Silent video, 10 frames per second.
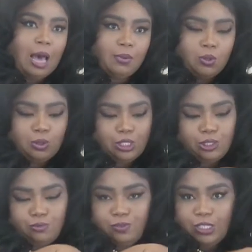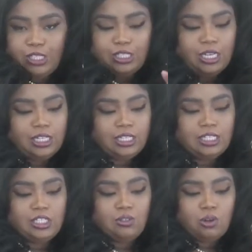I'm going to finish getting
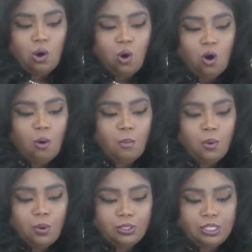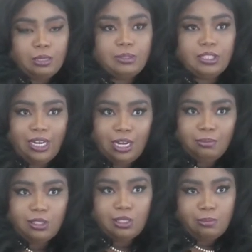this, you know, all boiled up, set
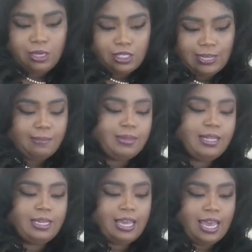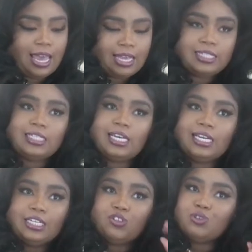up to mix up the eggs
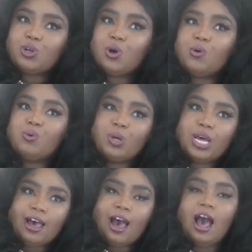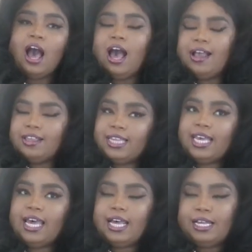and, you know,
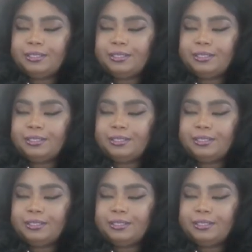the